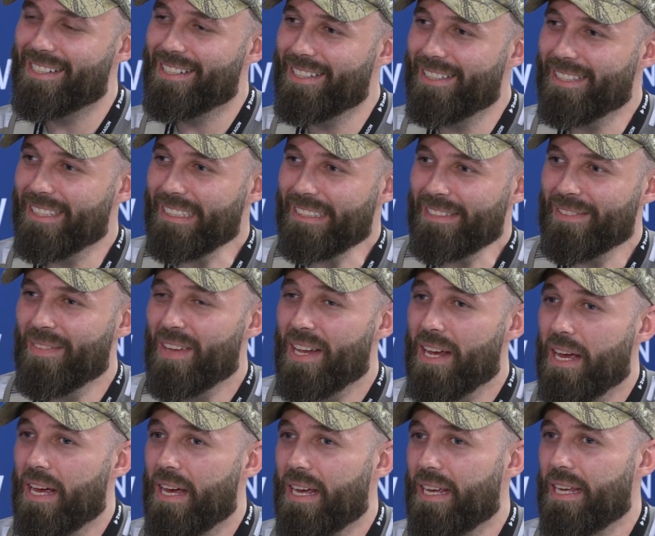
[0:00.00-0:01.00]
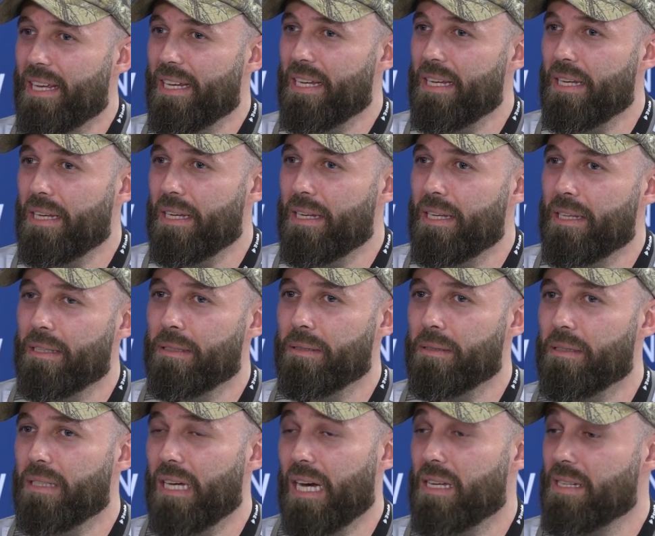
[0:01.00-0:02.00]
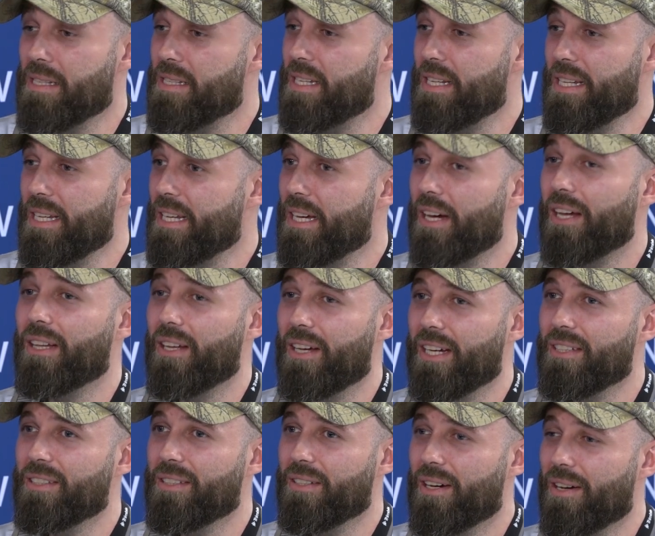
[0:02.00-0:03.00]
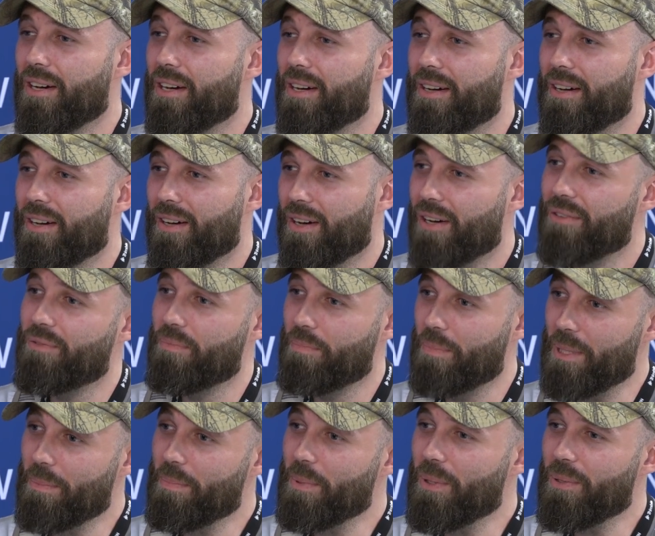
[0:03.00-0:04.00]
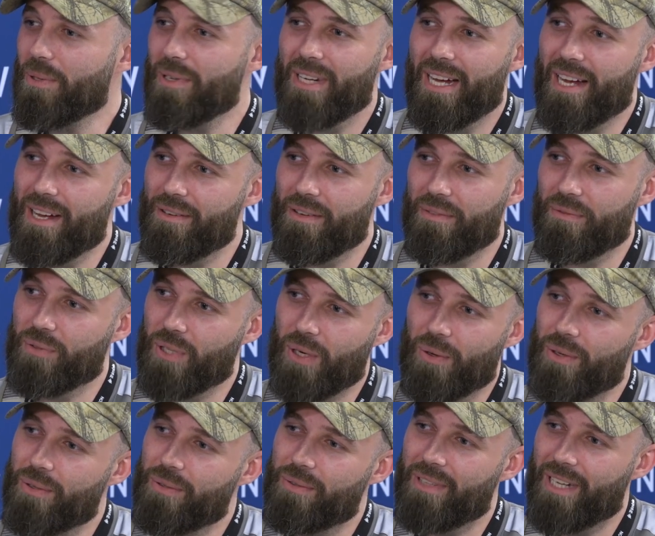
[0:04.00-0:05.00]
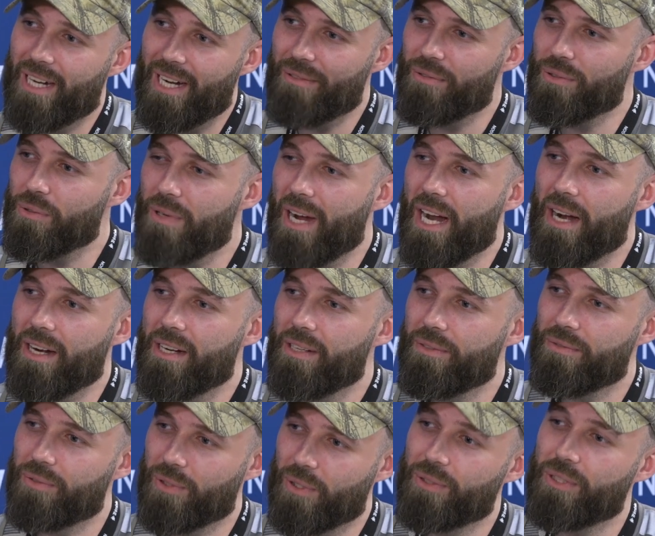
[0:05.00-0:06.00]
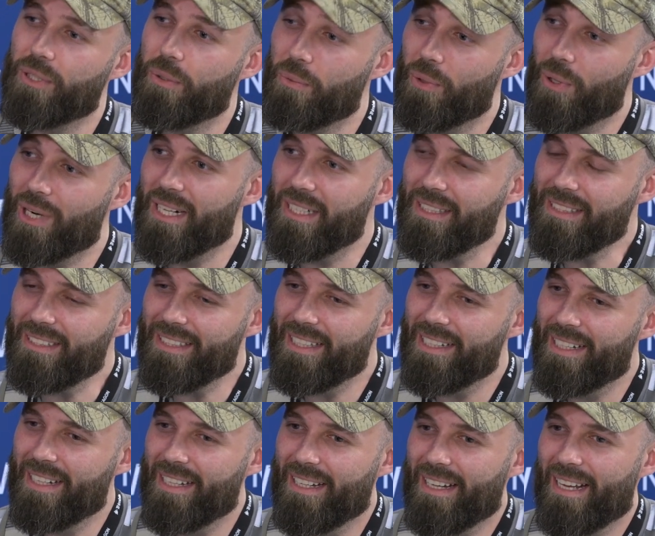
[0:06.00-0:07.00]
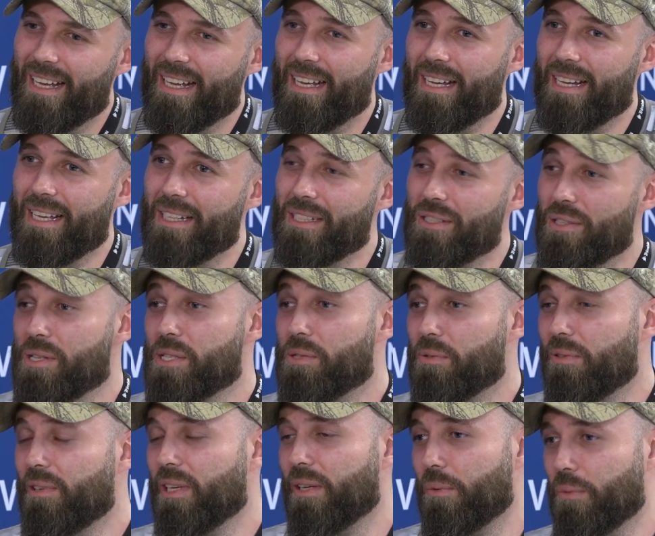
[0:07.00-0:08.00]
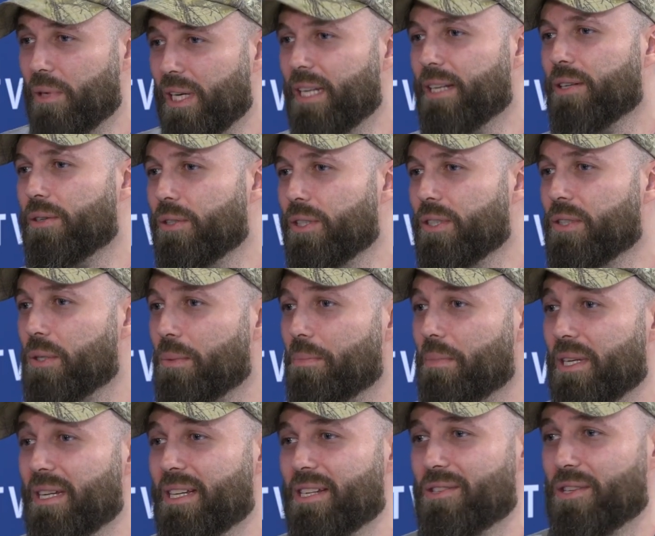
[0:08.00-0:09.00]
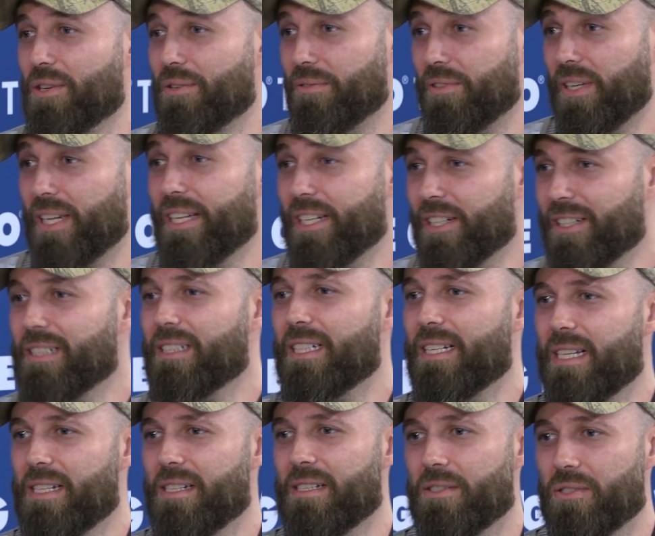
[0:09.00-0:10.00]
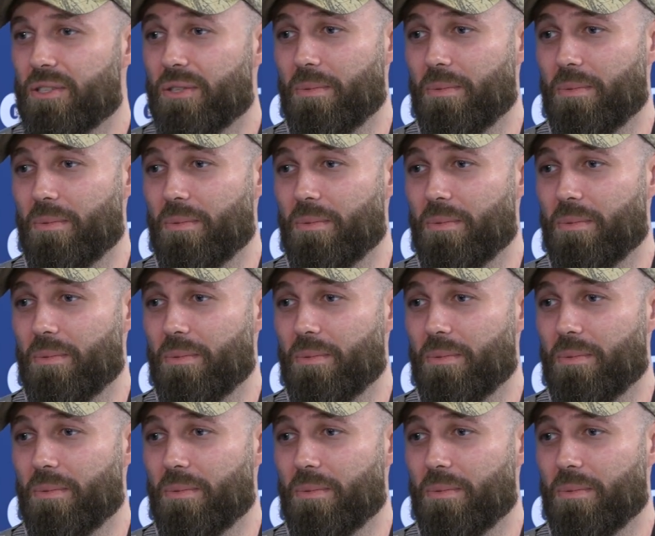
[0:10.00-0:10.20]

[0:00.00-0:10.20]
year, and I see a lot of people from everywhere from the world, and it's really good to be a surveyor and